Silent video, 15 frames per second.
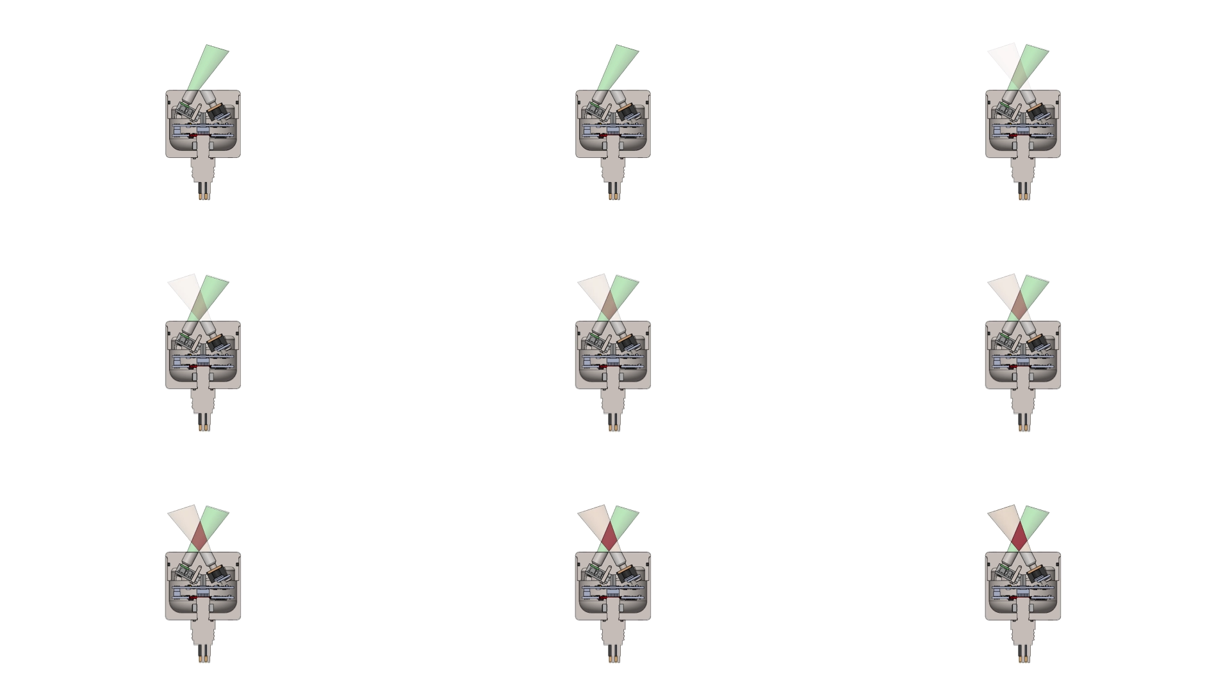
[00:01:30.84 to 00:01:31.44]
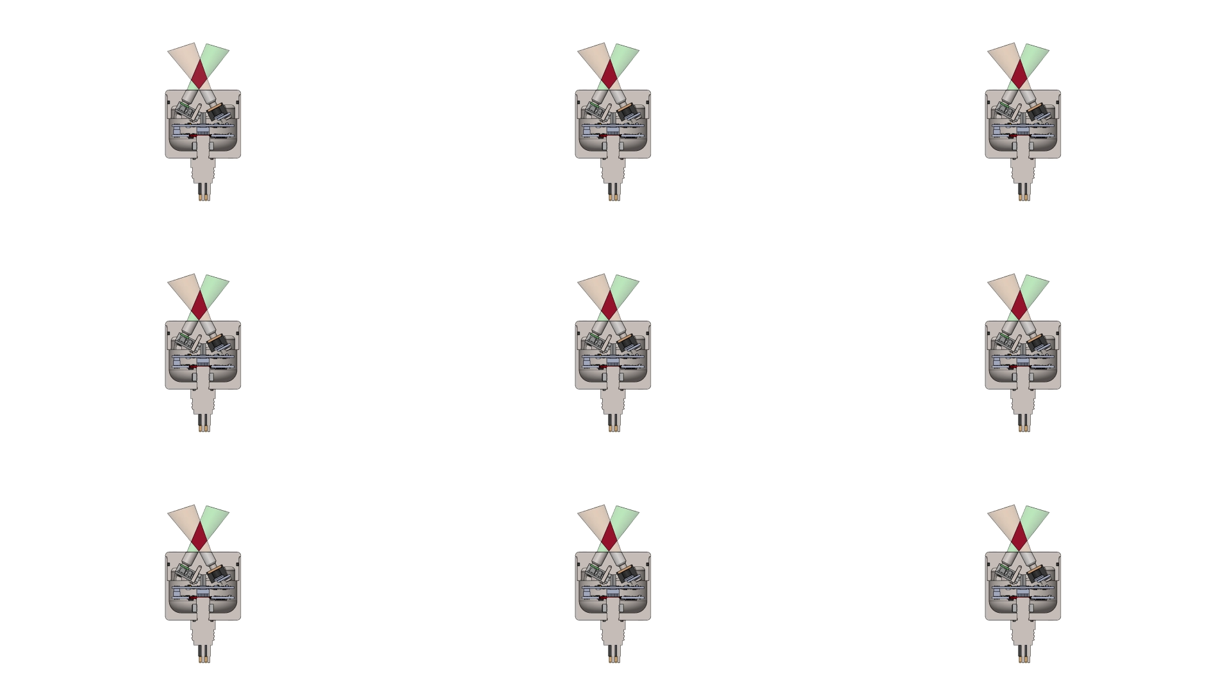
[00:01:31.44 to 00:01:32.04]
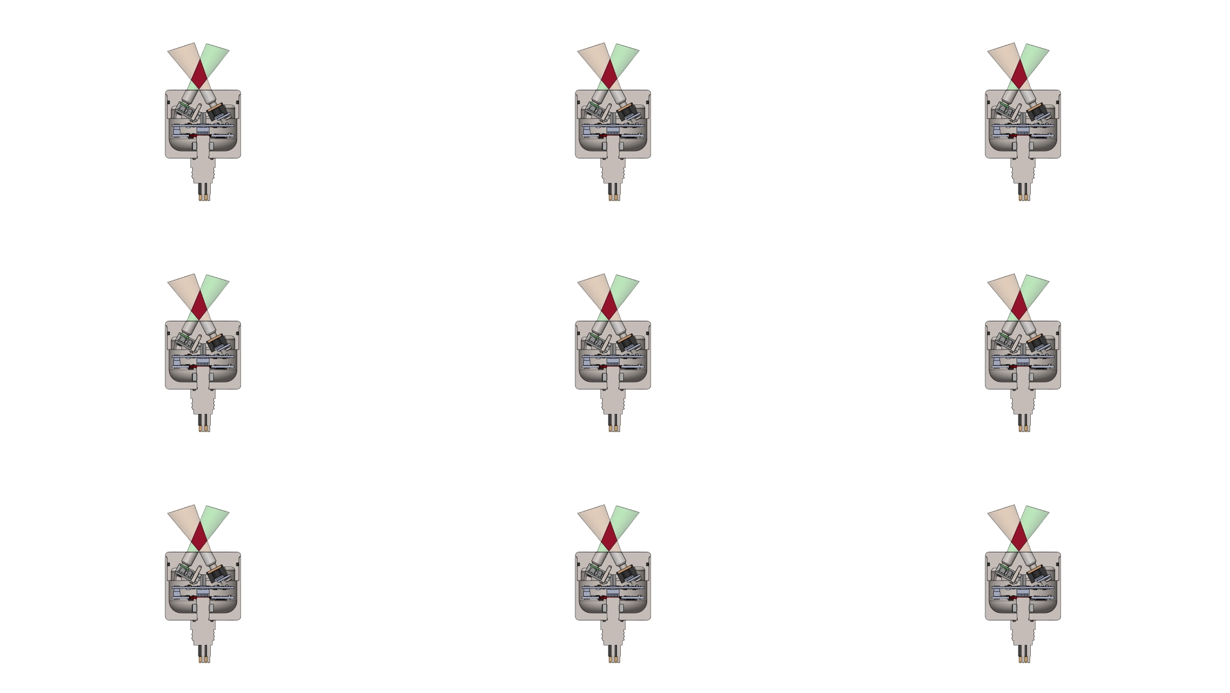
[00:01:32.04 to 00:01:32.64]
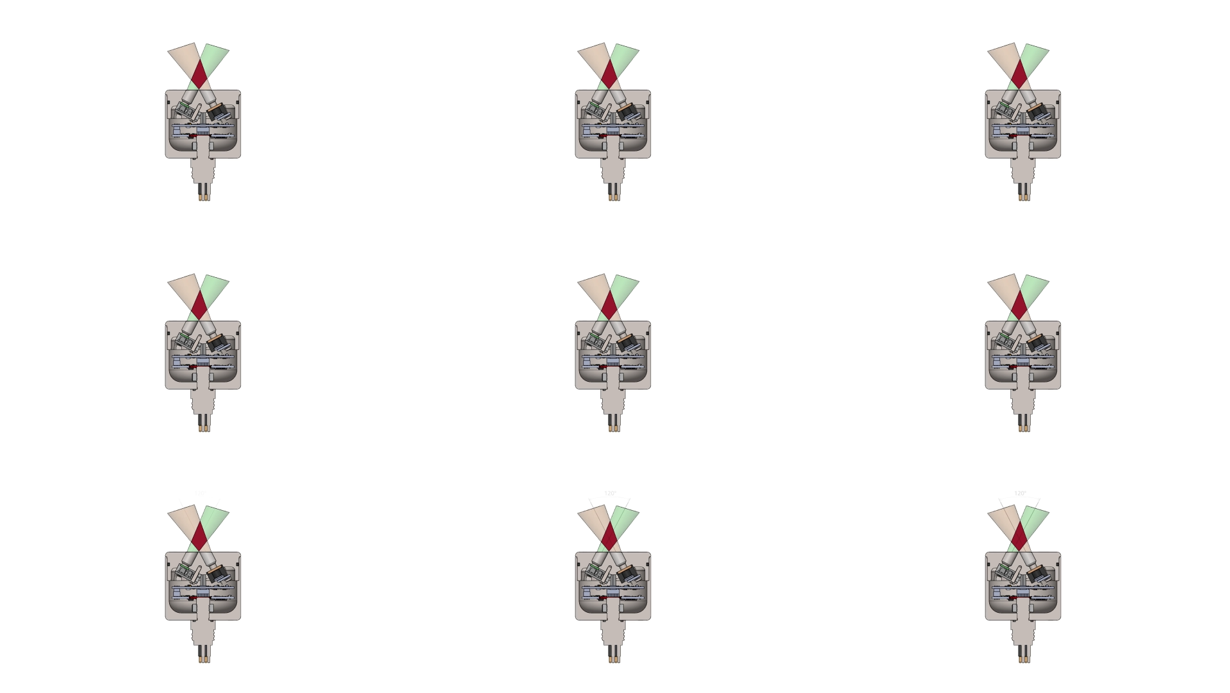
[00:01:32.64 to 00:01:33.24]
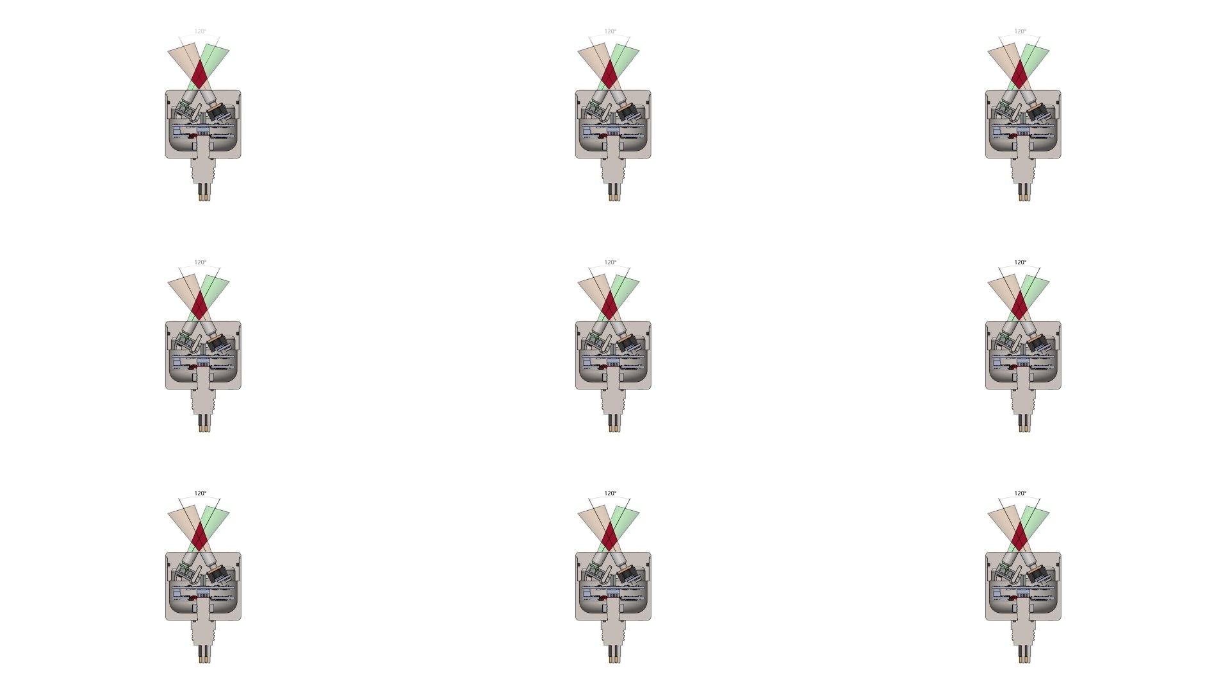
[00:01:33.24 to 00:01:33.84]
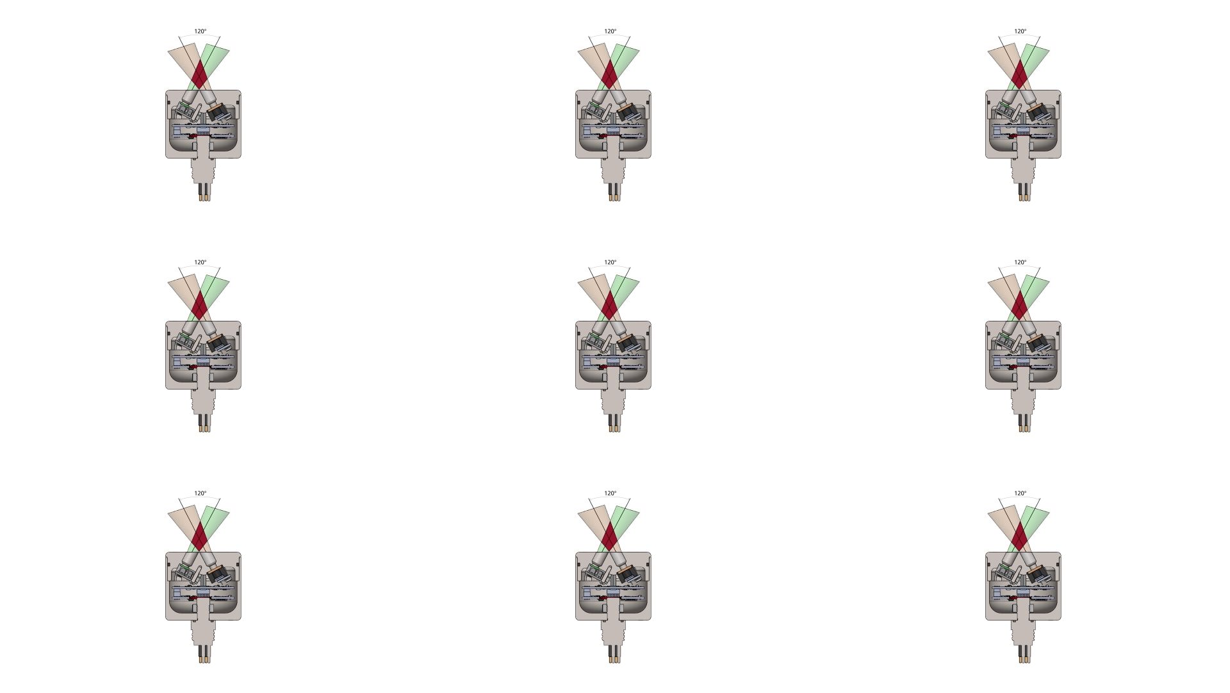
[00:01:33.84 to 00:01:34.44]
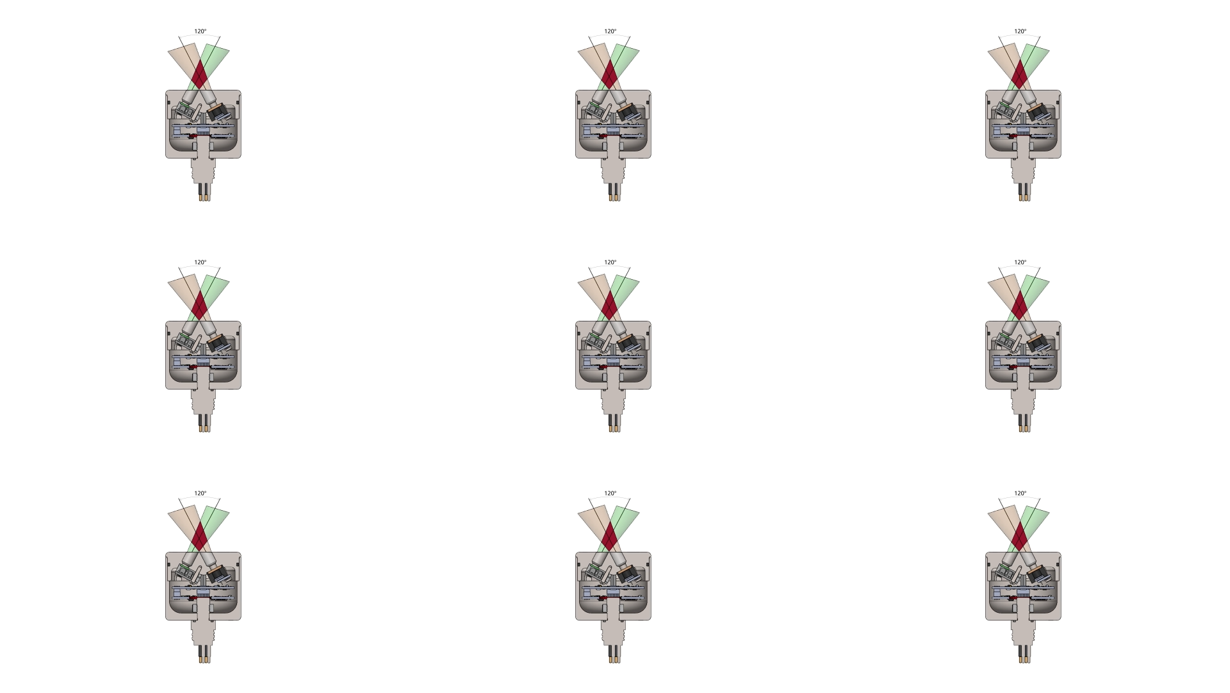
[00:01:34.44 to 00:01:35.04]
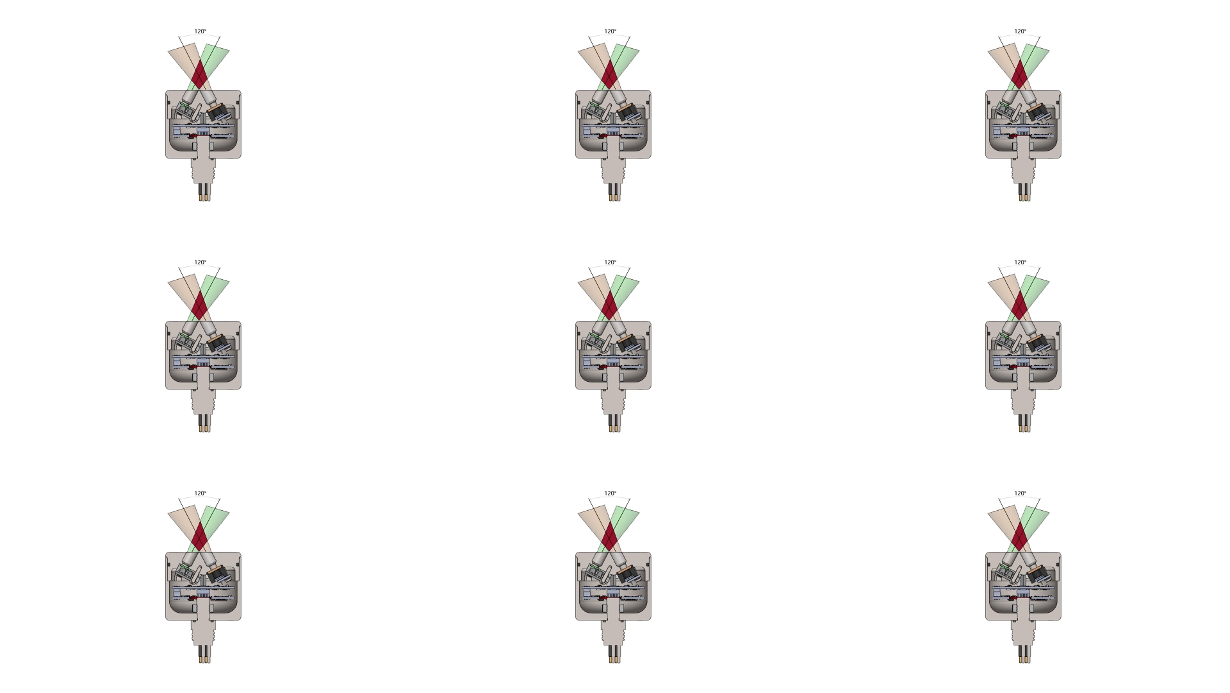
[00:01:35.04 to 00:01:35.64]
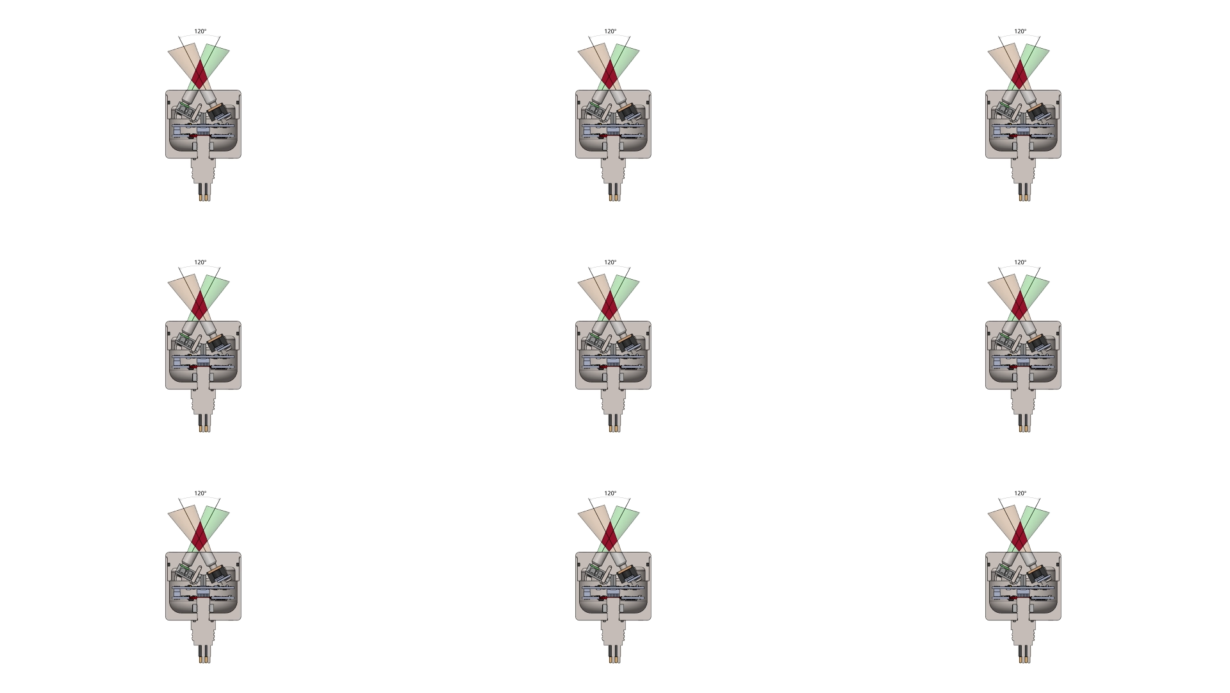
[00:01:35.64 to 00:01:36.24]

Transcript: Nobody's mouth can be seen.